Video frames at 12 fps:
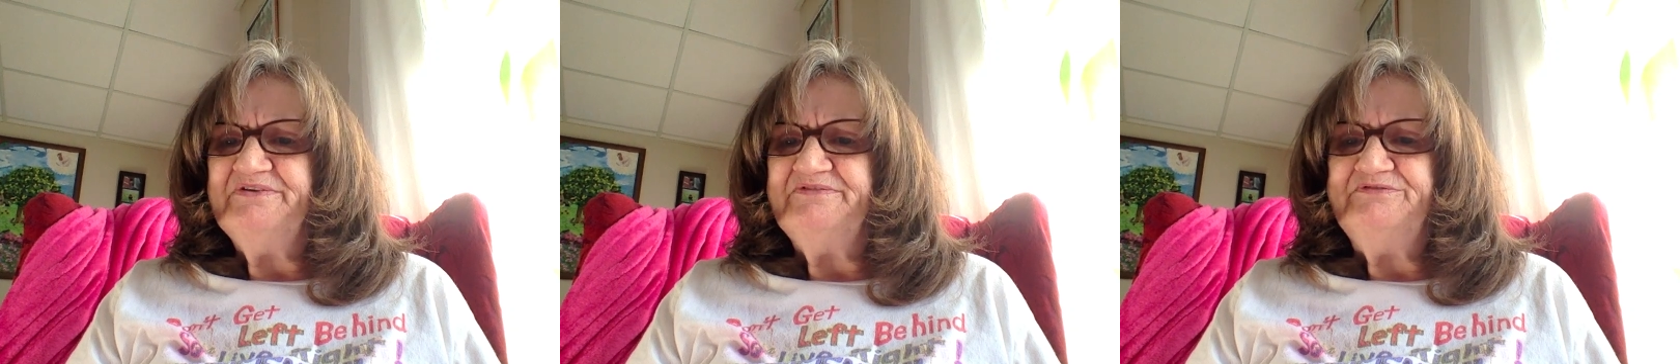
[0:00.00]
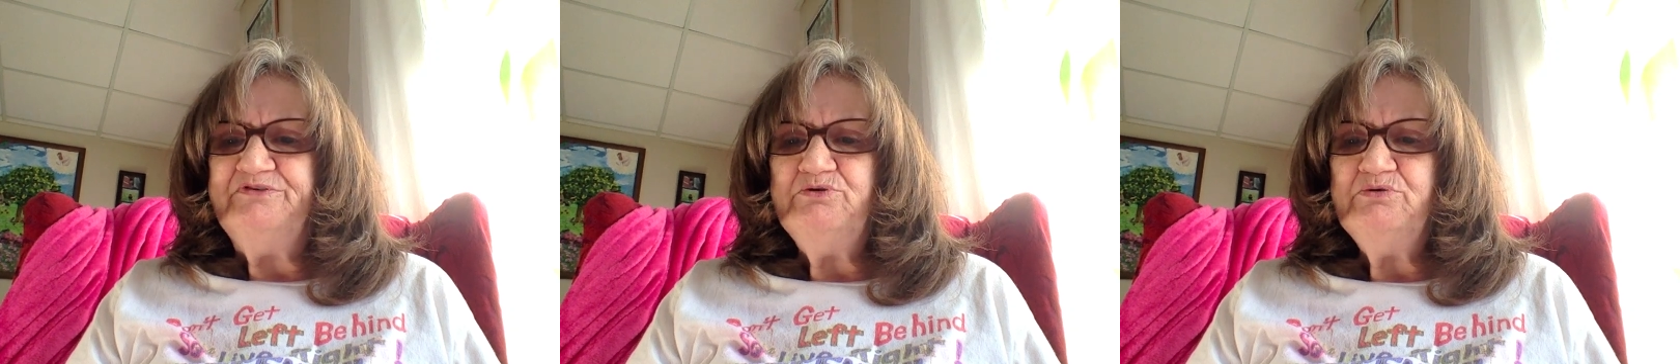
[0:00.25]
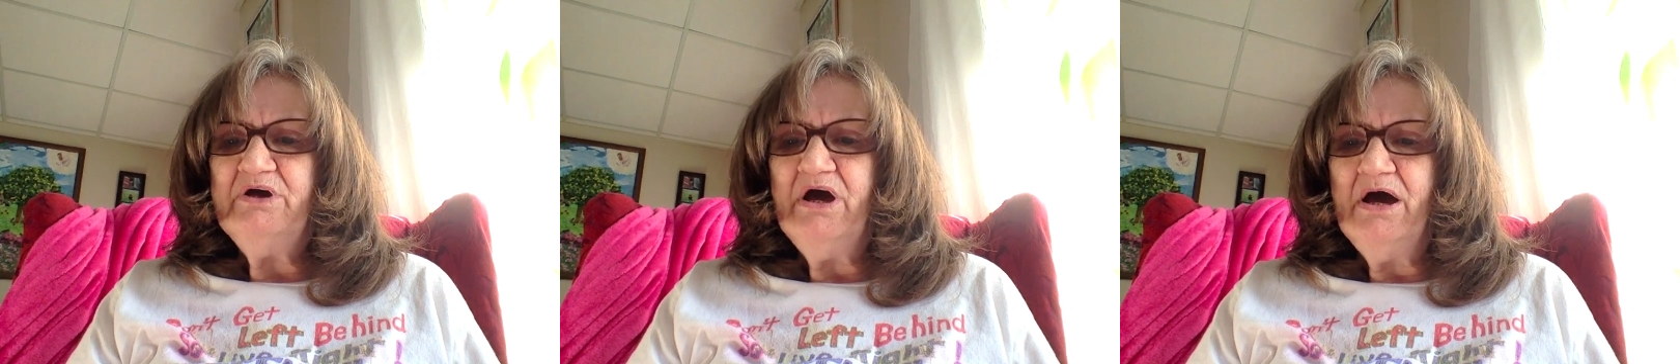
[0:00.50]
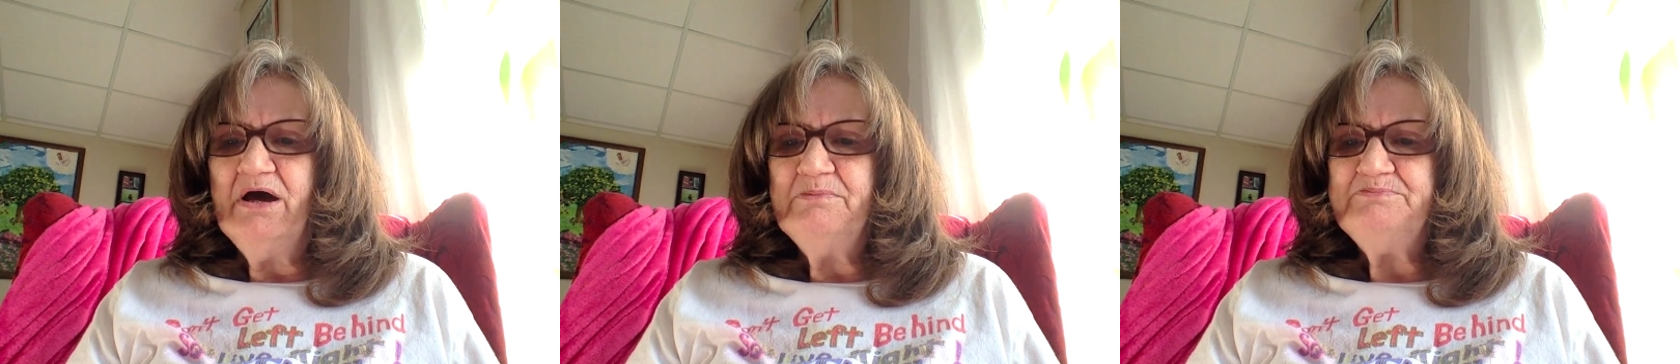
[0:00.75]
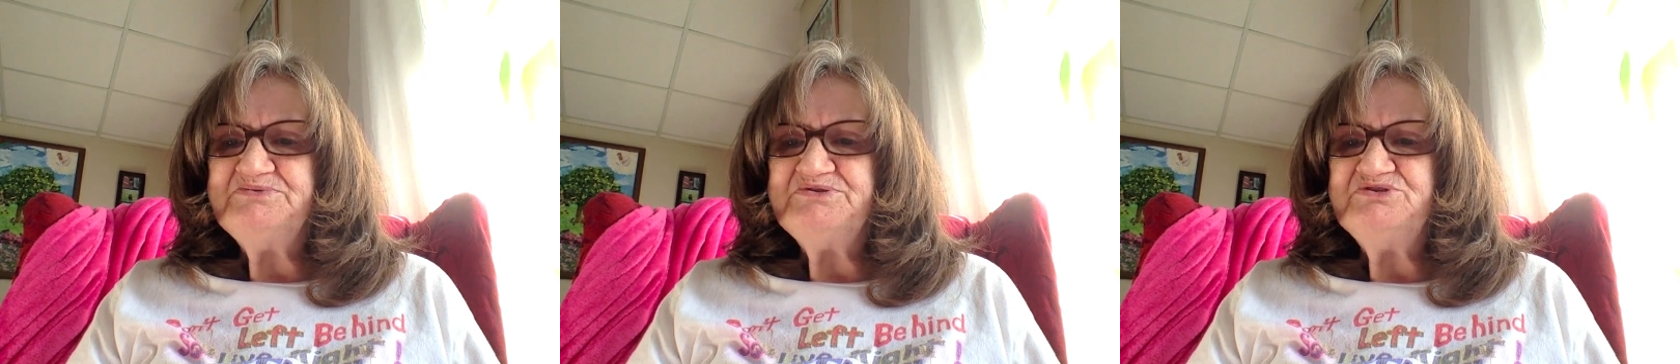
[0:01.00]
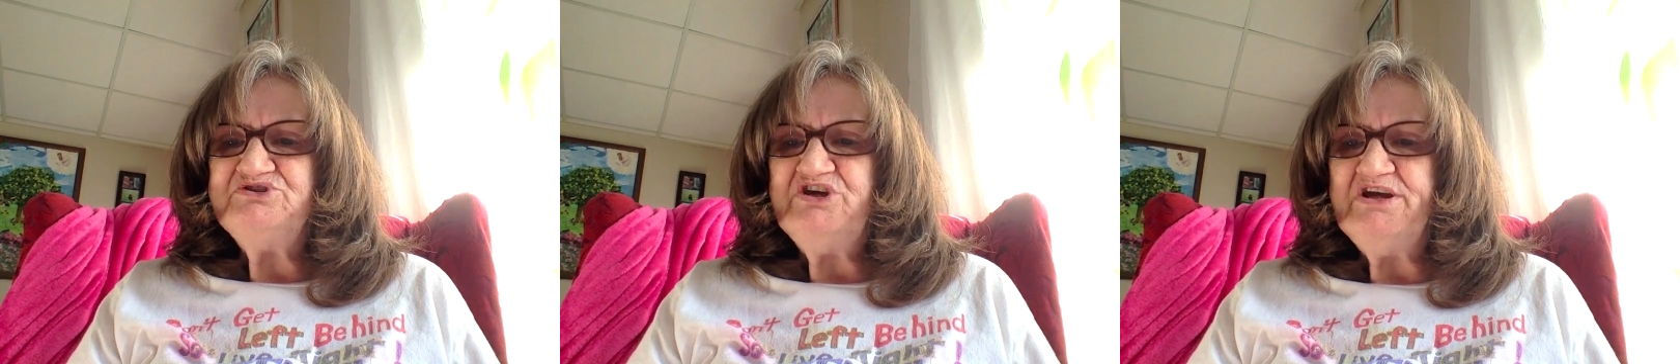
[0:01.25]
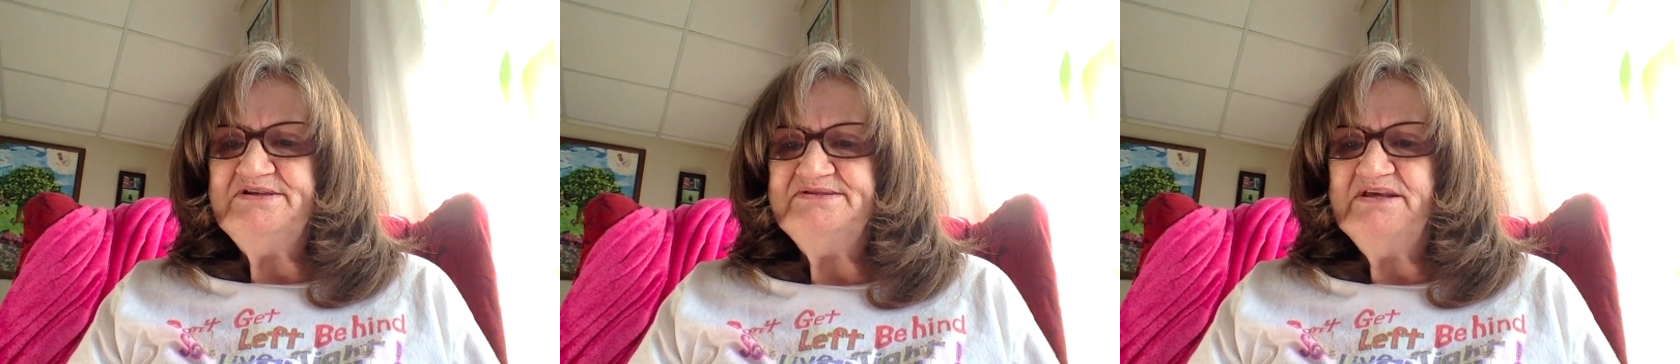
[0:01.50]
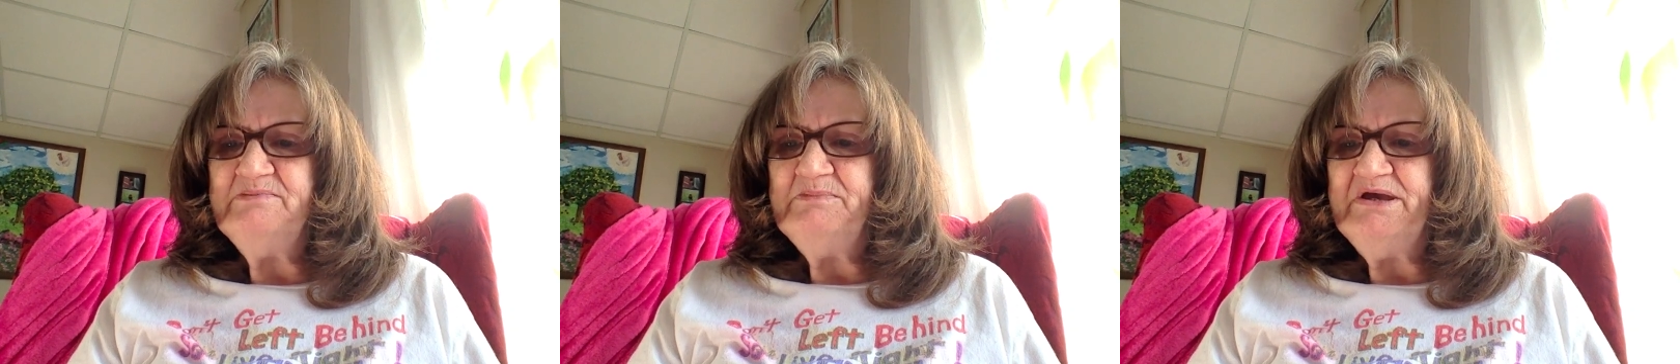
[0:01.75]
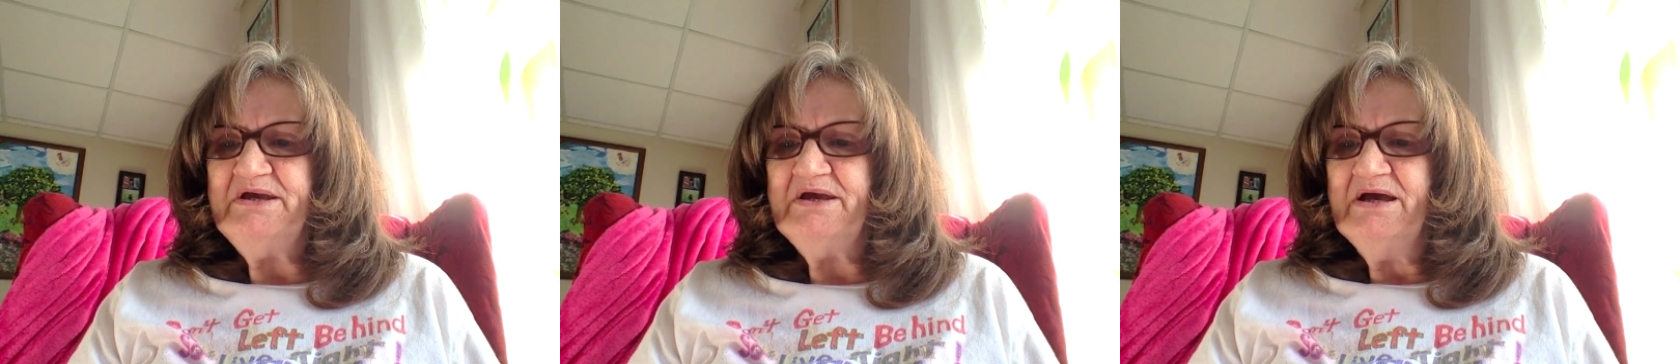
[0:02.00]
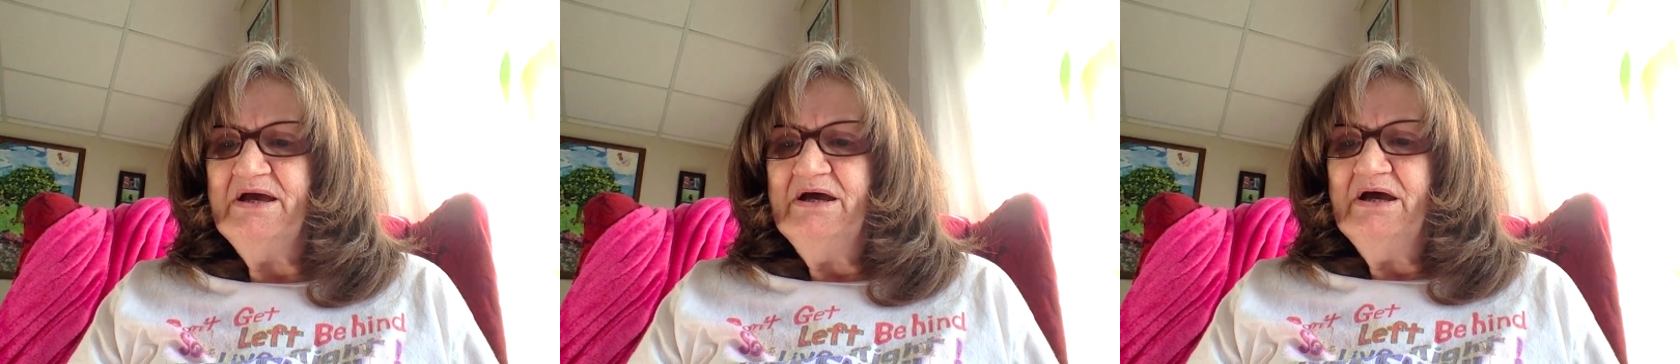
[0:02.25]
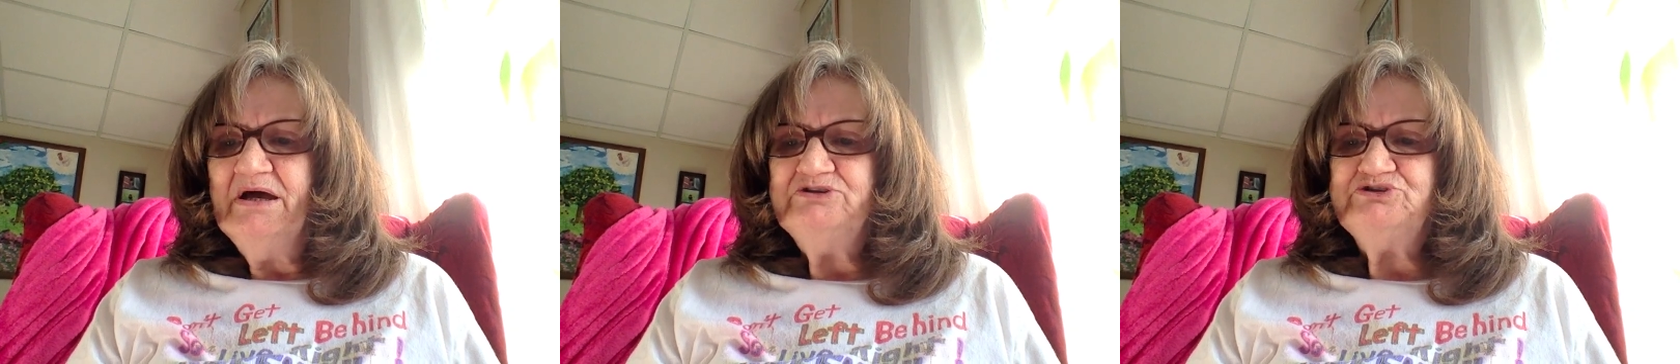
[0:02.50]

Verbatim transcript: a few cops chasing me. I